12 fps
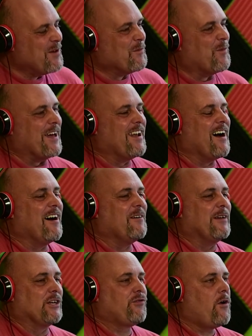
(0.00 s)
When
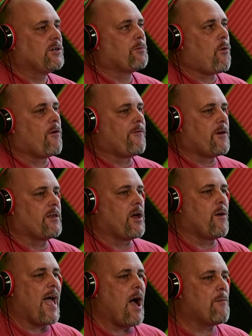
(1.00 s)
as far as a
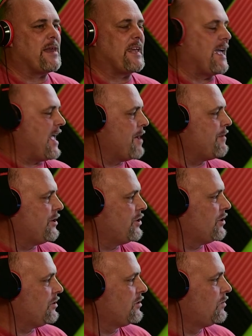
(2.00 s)
portfolio, how many
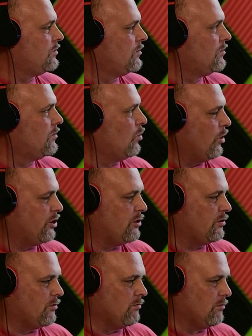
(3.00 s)
images
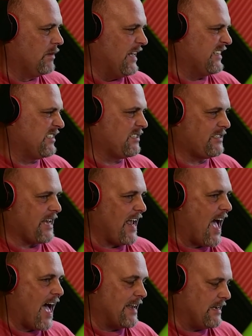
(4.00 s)
is
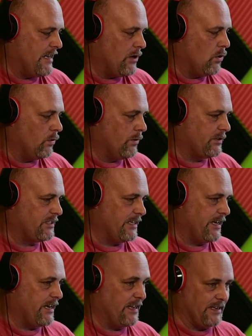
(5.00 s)
ideal to
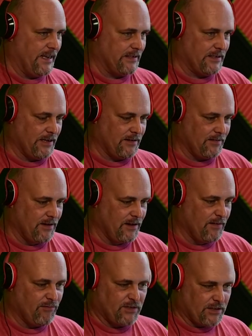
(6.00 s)
send? Is it
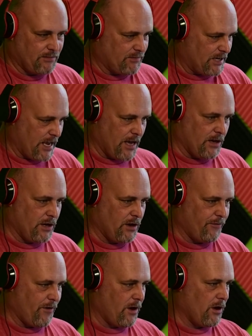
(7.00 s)
10
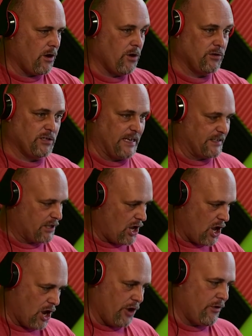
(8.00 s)
good photos? Is it
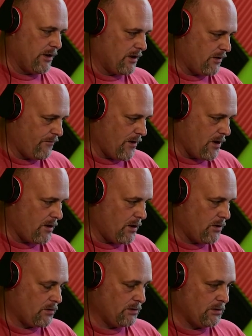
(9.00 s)
100 good
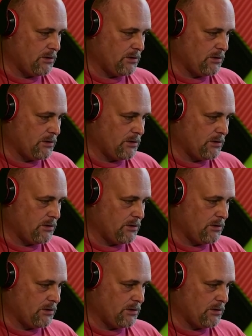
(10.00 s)
photos?